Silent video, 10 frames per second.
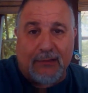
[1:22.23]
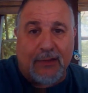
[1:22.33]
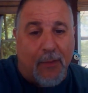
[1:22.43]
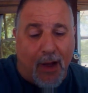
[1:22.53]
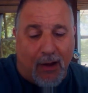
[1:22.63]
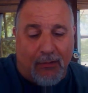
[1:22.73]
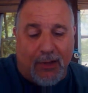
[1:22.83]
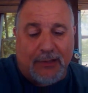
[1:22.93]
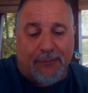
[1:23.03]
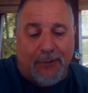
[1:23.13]
Tomorrow
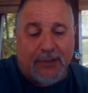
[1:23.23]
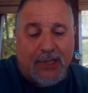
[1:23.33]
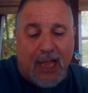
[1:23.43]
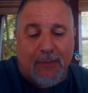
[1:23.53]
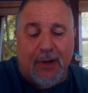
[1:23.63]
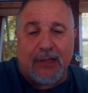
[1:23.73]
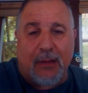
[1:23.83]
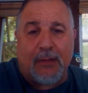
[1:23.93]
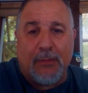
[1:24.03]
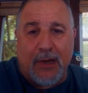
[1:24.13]
is the first game of
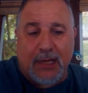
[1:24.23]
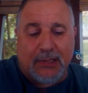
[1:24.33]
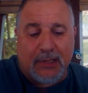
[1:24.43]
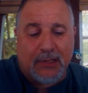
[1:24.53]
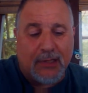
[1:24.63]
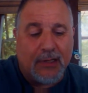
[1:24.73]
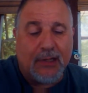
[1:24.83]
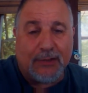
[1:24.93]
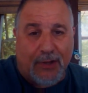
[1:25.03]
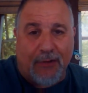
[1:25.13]
double elimination.
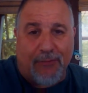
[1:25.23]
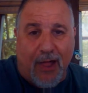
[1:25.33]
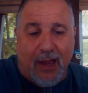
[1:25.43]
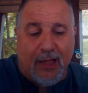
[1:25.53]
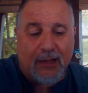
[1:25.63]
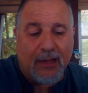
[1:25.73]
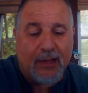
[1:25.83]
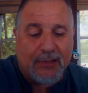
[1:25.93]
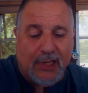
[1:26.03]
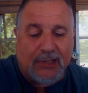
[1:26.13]
That's right, Friday,
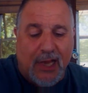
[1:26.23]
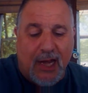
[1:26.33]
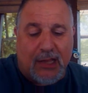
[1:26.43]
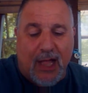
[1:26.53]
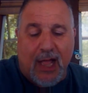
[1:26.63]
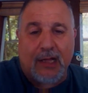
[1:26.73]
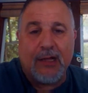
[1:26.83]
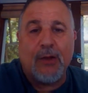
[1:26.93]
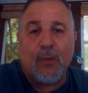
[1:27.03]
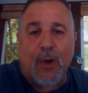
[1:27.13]
6 and 8 o'clock,
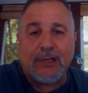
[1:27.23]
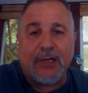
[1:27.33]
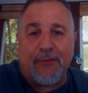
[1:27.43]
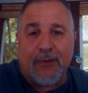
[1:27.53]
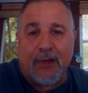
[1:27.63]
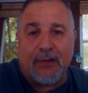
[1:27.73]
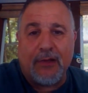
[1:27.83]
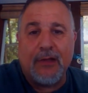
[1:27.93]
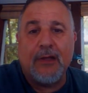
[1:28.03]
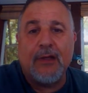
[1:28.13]
Washington
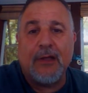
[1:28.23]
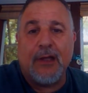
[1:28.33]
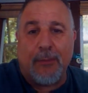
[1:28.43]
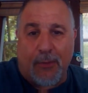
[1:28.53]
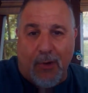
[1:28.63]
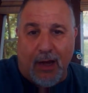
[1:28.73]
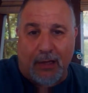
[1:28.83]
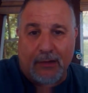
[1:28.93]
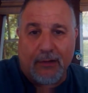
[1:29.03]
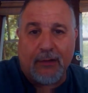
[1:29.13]
Field. In
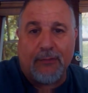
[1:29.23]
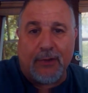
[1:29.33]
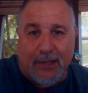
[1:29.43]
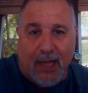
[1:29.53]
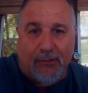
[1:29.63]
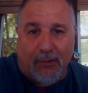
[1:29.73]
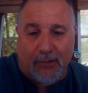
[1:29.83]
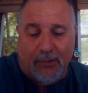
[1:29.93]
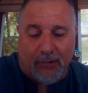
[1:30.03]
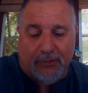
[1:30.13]
Pequannock for the
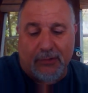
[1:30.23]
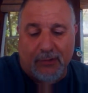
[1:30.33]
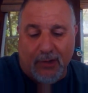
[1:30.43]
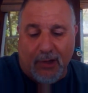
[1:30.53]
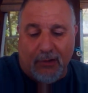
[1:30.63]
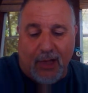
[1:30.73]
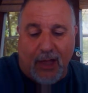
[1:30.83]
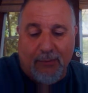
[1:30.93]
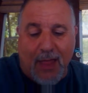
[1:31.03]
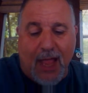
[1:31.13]
10-year-old girls.
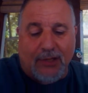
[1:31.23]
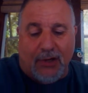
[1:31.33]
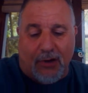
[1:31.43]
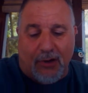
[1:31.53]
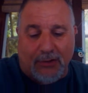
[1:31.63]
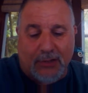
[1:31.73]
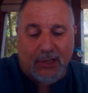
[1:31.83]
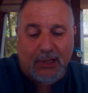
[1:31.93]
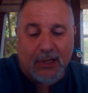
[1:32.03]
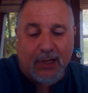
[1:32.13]
Okay. Major girls.
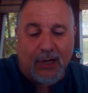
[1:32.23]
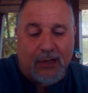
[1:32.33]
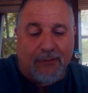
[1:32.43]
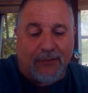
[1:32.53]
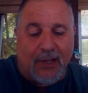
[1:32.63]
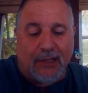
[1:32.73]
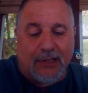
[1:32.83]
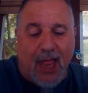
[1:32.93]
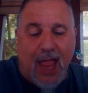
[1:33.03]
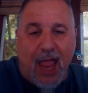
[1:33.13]
Clifton
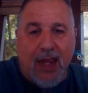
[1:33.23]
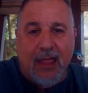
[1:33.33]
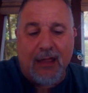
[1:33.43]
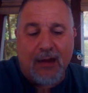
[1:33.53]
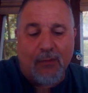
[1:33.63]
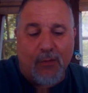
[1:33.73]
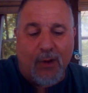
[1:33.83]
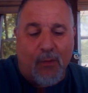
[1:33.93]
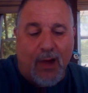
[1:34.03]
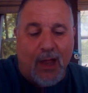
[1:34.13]
10,
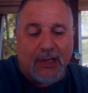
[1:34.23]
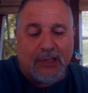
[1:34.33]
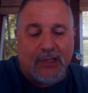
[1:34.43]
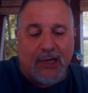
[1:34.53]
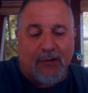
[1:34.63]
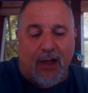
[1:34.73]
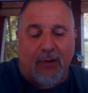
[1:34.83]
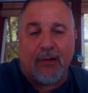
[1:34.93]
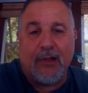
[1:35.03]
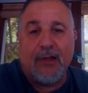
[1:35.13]
Ringwana
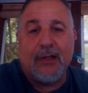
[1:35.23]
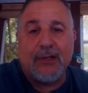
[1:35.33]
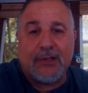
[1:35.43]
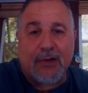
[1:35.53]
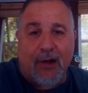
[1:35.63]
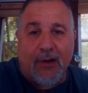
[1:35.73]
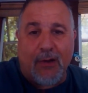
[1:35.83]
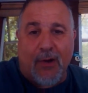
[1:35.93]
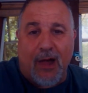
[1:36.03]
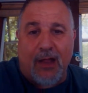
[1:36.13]
0.
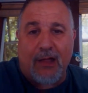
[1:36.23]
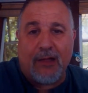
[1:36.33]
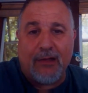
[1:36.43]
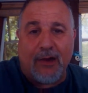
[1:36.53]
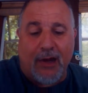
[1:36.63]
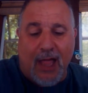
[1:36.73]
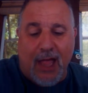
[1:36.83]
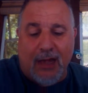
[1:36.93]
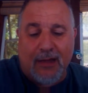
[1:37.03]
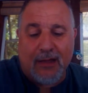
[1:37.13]
Sorry, Ringwana. You're
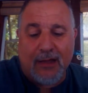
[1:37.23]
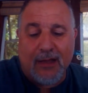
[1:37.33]
gone.